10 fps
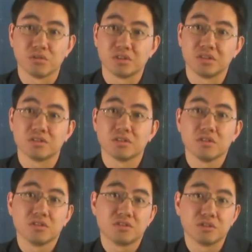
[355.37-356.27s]
which is
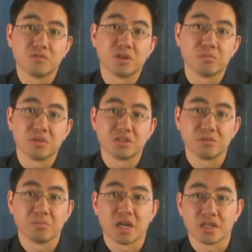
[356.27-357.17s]
still very much
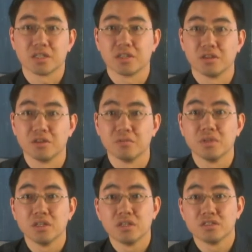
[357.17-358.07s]
impacting them
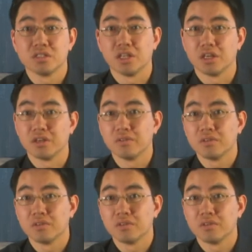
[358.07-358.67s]
today.